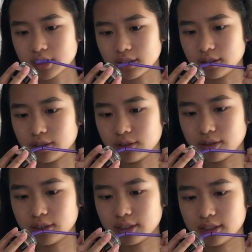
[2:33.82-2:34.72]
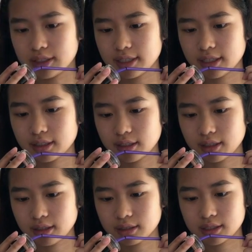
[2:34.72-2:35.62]
So just take
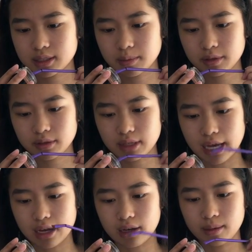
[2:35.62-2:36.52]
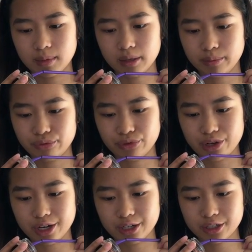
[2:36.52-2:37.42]
some of that on my
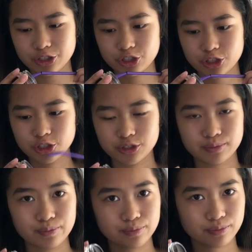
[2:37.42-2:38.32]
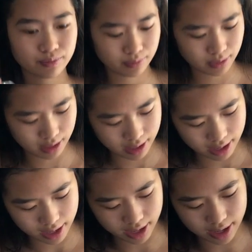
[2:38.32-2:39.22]
brush
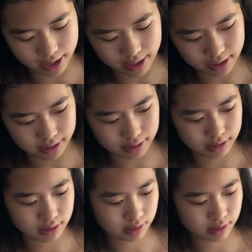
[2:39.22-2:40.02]
and